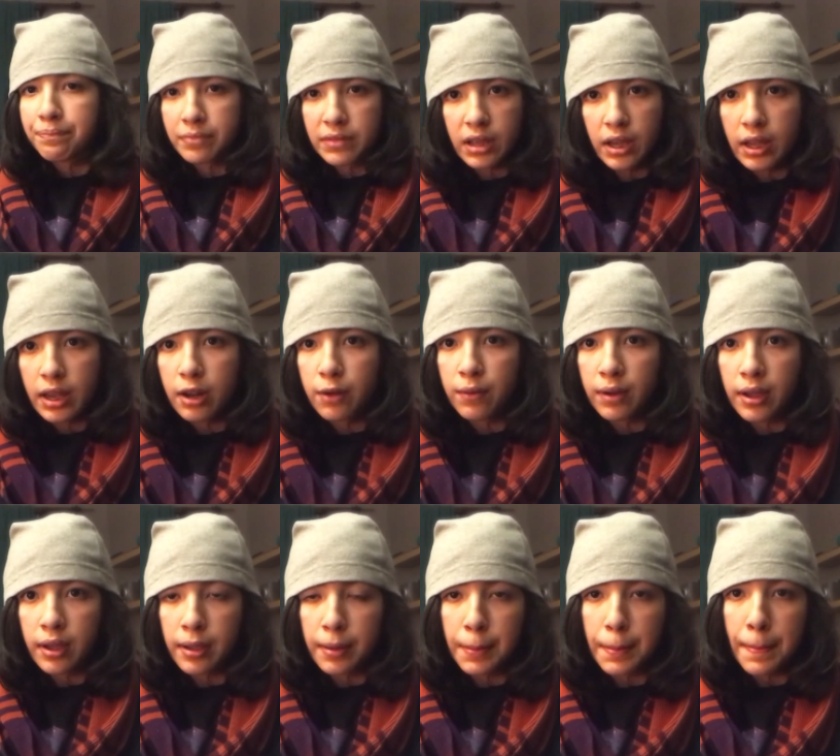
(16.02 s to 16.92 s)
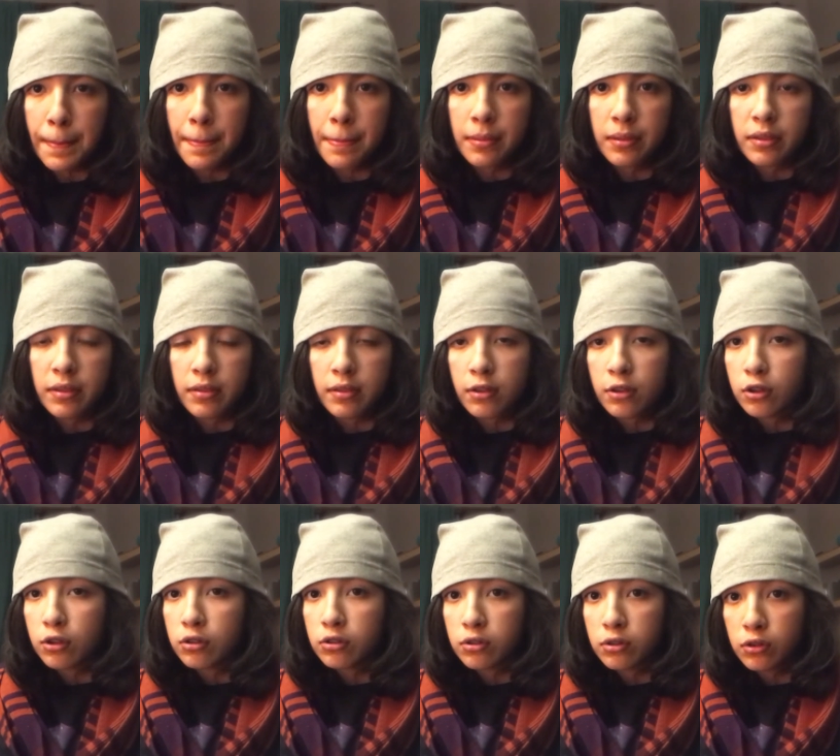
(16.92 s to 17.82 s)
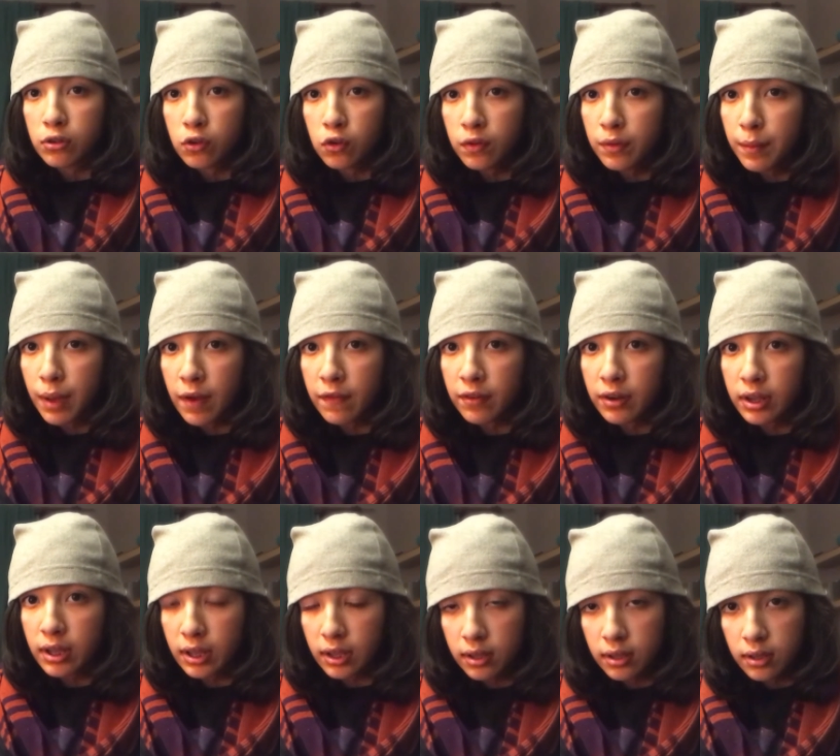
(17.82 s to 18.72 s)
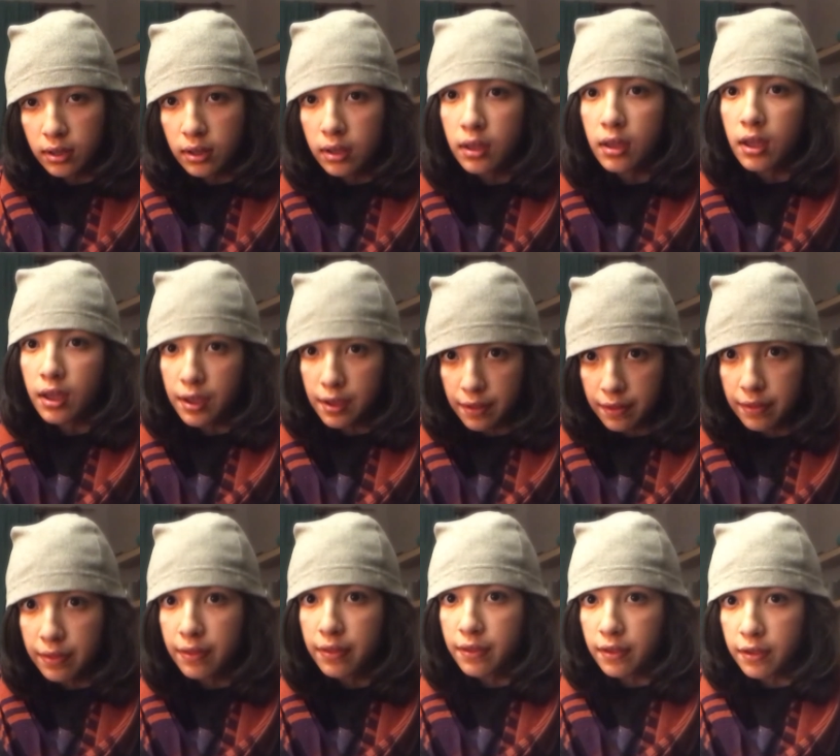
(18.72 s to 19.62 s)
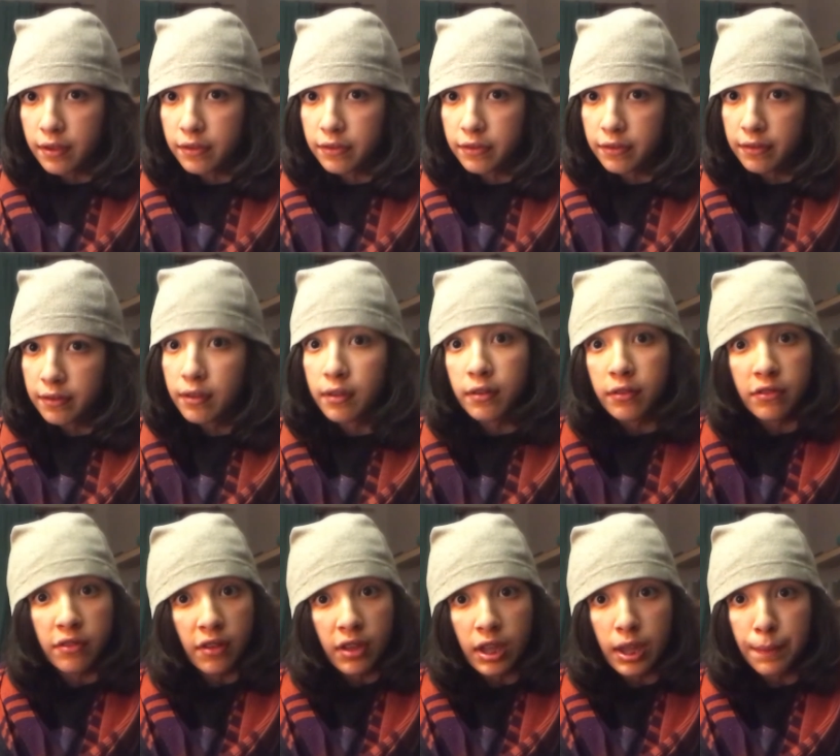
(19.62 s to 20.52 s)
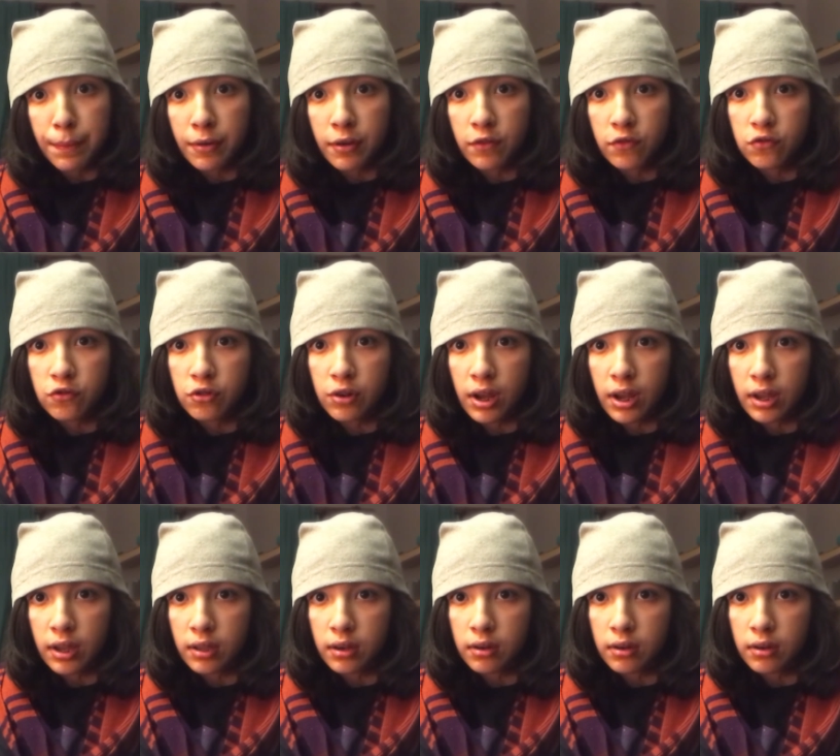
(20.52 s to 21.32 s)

Anyway, this is Hoovy Maverick, and this is The Keeper of Traken.